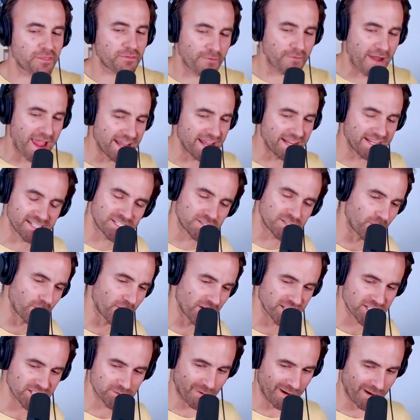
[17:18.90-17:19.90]
threat in
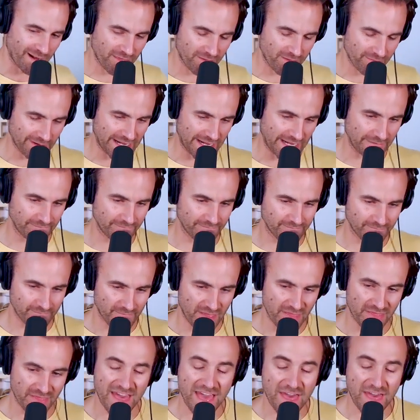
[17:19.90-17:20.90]
2023.
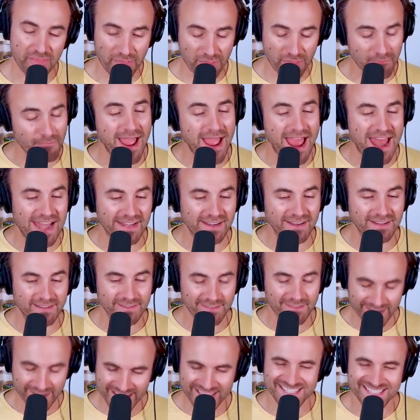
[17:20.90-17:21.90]
That threat
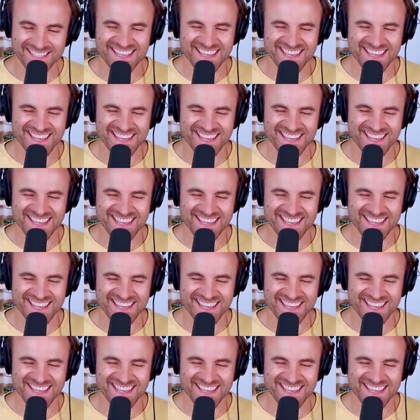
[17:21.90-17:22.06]
is